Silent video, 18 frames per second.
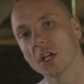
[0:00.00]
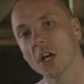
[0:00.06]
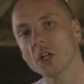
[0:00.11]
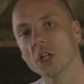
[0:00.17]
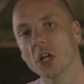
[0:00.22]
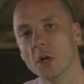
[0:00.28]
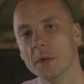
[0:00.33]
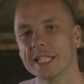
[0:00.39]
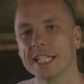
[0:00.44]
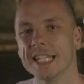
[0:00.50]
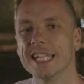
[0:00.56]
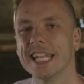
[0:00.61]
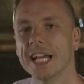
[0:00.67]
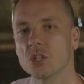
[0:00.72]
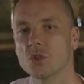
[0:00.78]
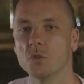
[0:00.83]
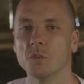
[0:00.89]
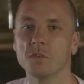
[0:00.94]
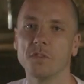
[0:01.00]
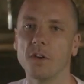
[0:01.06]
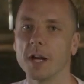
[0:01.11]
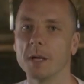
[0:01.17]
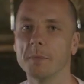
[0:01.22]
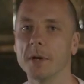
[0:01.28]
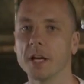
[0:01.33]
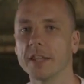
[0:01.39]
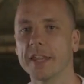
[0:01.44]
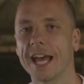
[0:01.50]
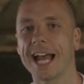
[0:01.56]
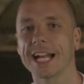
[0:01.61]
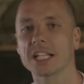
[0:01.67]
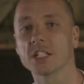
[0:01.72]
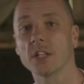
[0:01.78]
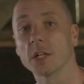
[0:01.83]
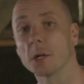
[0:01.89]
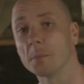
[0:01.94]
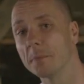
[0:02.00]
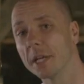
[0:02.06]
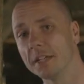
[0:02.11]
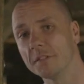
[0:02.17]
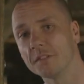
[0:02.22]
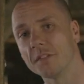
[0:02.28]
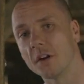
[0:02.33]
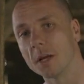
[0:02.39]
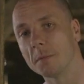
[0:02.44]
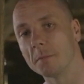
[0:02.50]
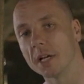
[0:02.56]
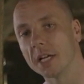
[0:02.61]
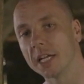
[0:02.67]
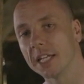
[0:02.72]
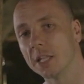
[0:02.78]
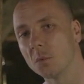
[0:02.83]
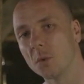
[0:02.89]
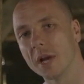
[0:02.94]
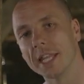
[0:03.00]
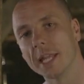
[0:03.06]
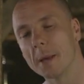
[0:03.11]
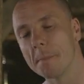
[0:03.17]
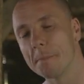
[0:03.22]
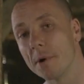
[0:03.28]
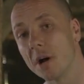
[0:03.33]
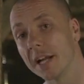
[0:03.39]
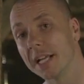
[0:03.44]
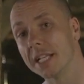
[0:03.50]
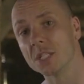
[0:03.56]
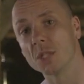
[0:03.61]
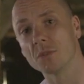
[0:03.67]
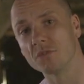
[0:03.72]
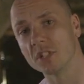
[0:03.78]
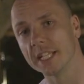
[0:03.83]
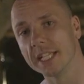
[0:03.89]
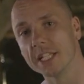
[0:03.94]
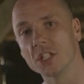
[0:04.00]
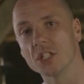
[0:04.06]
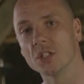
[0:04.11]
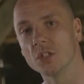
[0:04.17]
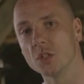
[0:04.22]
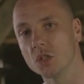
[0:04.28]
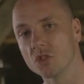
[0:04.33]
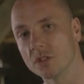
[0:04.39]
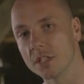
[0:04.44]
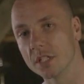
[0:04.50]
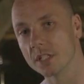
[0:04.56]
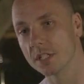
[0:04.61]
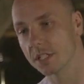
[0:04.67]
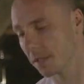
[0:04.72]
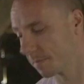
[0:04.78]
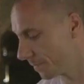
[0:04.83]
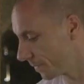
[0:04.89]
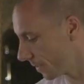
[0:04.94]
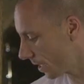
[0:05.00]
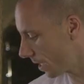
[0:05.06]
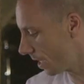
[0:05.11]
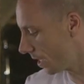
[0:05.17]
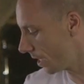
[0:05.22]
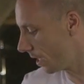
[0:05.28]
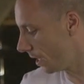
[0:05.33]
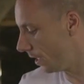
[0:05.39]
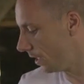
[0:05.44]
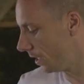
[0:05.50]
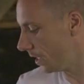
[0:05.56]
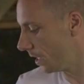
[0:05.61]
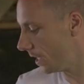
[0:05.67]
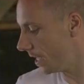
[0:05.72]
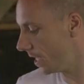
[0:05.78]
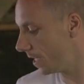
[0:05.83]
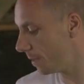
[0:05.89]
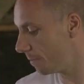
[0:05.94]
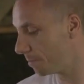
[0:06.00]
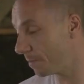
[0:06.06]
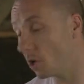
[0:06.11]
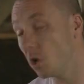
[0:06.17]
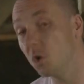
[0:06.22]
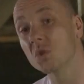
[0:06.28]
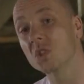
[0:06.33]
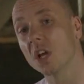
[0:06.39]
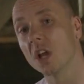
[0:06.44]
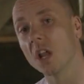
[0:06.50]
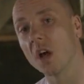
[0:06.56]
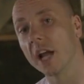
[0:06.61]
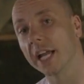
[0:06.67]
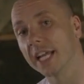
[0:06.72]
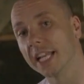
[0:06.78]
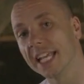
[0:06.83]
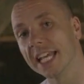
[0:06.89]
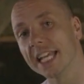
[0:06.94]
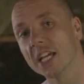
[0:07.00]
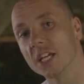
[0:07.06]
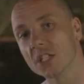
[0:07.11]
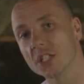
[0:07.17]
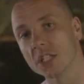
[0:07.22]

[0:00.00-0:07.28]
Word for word: Coco is a natural fibre that acts like a peat fibre in the way that it binds and releases nutrients, but also like an inert